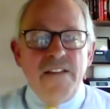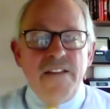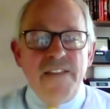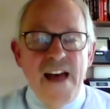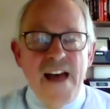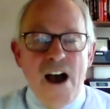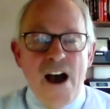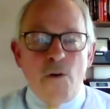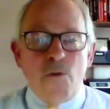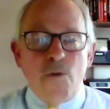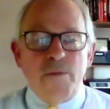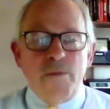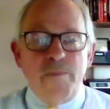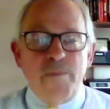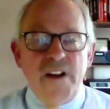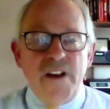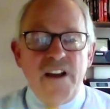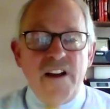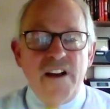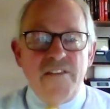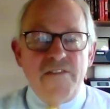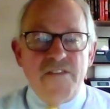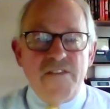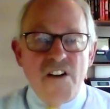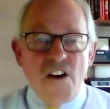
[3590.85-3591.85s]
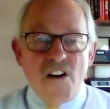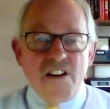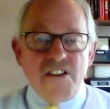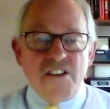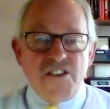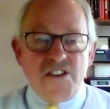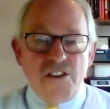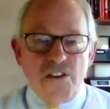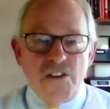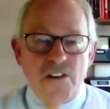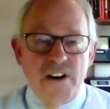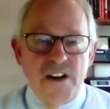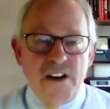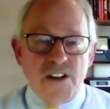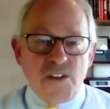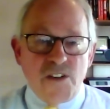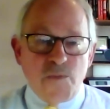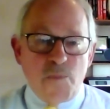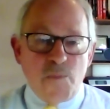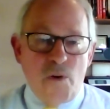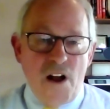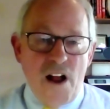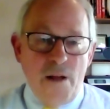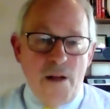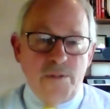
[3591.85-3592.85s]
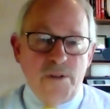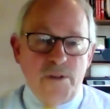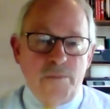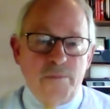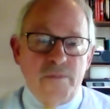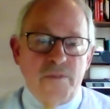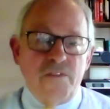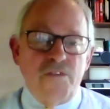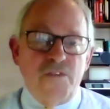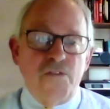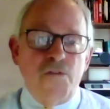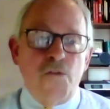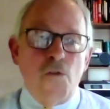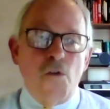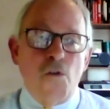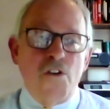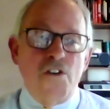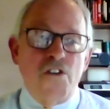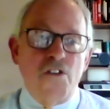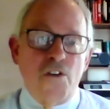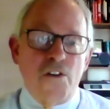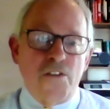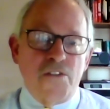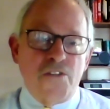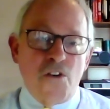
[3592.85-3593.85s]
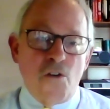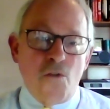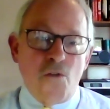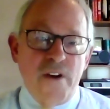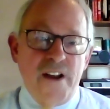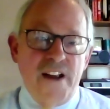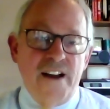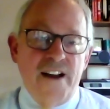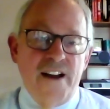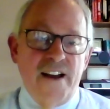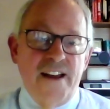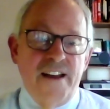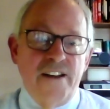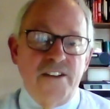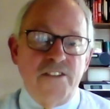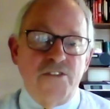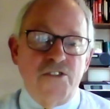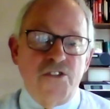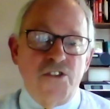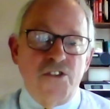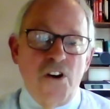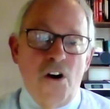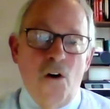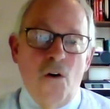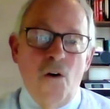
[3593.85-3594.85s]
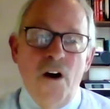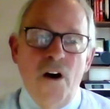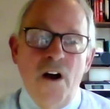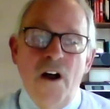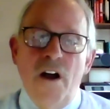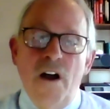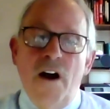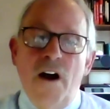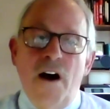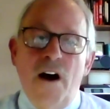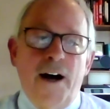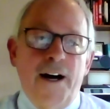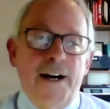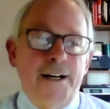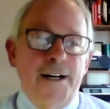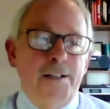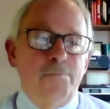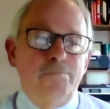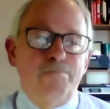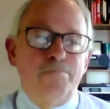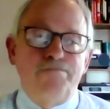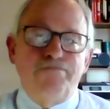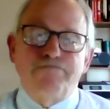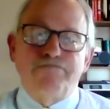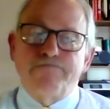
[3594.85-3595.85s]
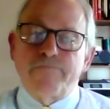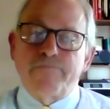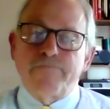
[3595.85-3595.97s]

That would be a very serious problem for North Korea, and so um,